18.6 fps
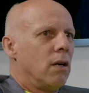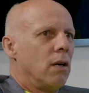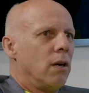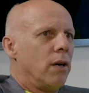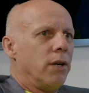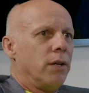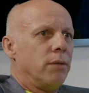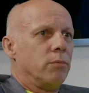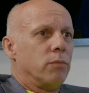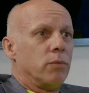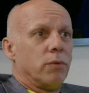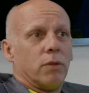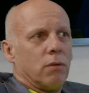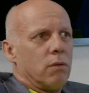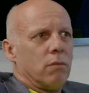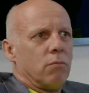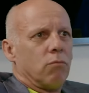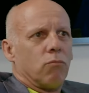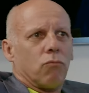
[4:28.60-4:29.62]
And
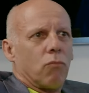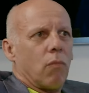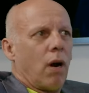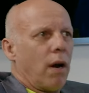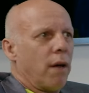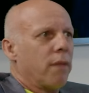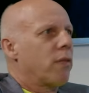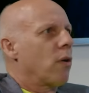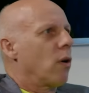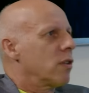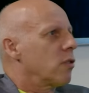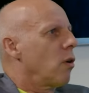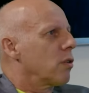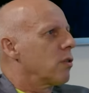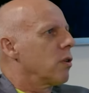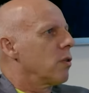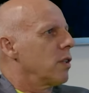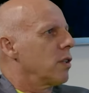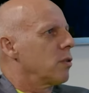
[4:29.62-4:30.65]
I thought
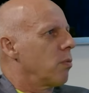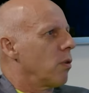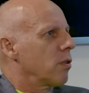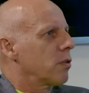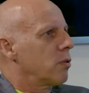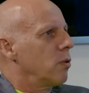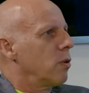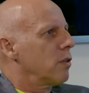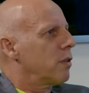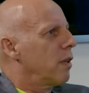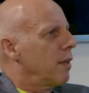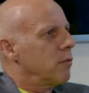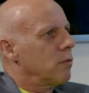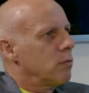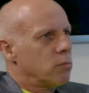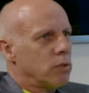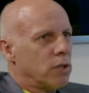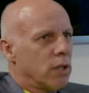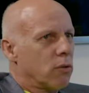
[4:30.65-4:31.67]
also this was good.
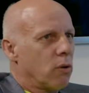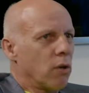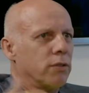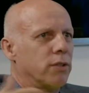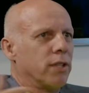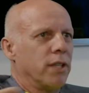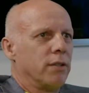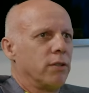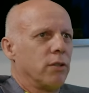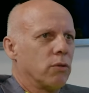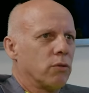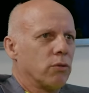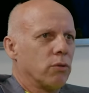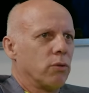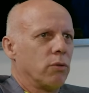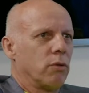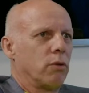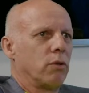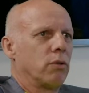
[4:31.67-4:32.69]
Then we continued
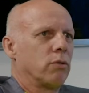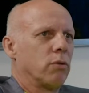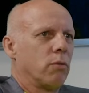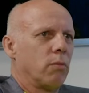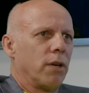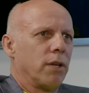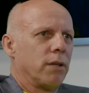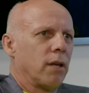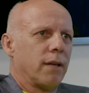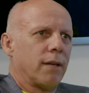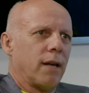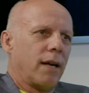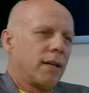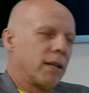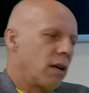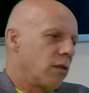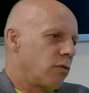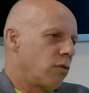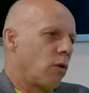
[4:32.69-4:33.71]
to, to win, and I
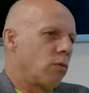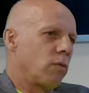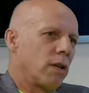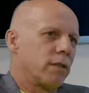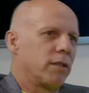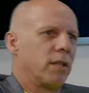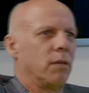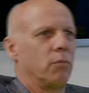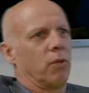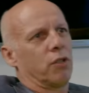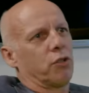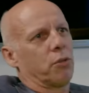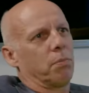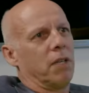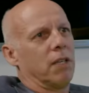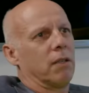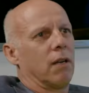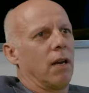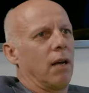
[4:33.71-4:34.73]
gave over a team which
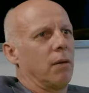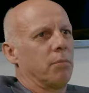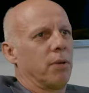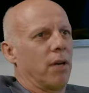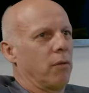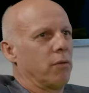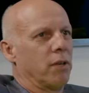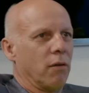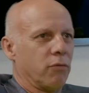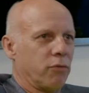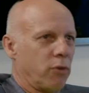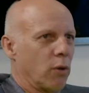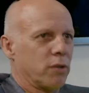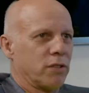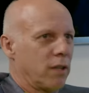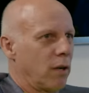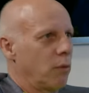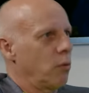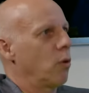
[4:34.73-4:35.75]
beat Liberia 4
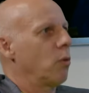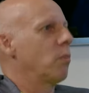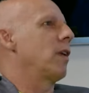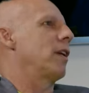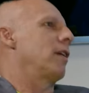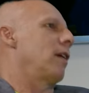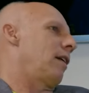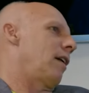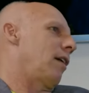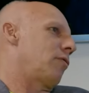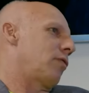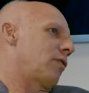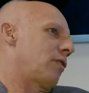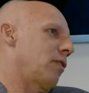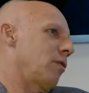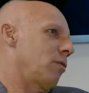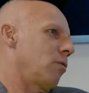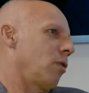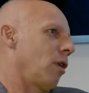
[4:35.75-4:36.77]
0 when I left
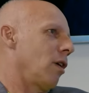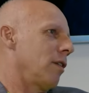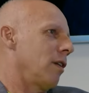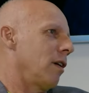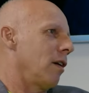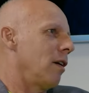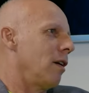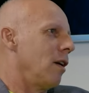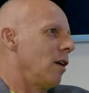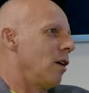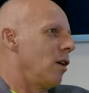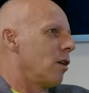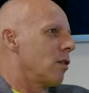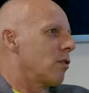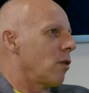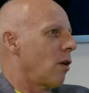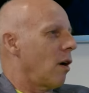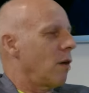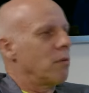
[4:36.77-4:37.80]
uh, Rwanda.
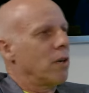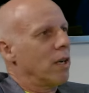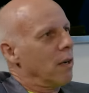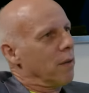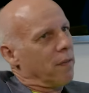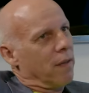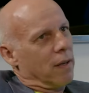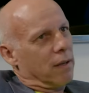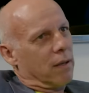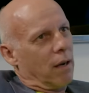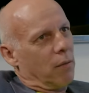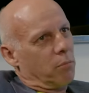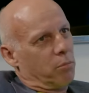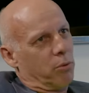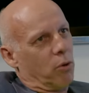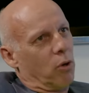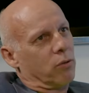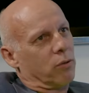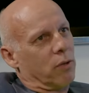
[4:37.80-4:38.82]
So I really think I
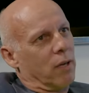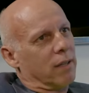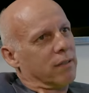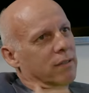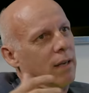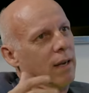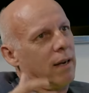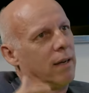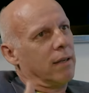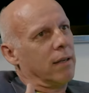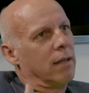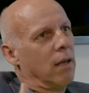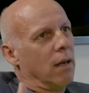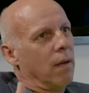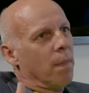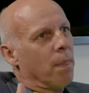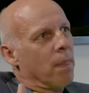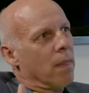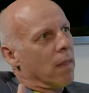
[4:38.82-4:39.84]
progressed there.
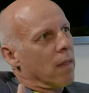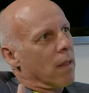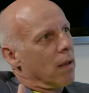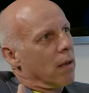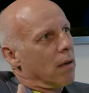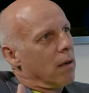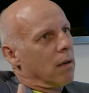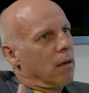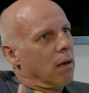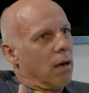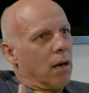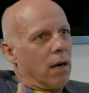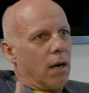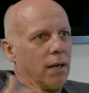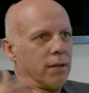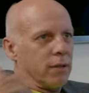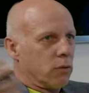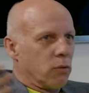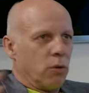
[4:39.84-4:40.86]

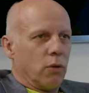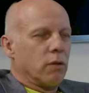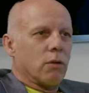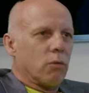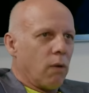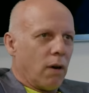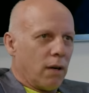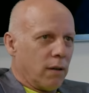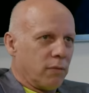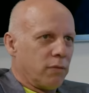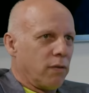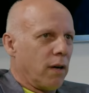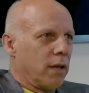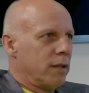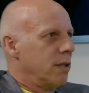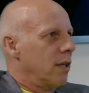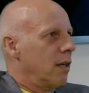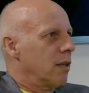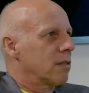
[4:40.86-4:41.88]
I couldn't qualify,
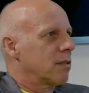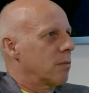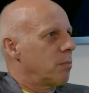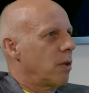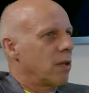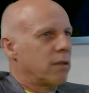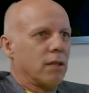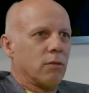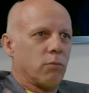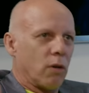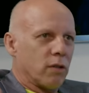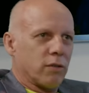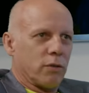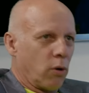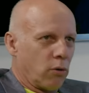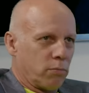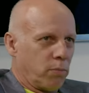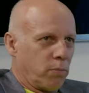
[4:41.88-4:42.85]
yes, but it was not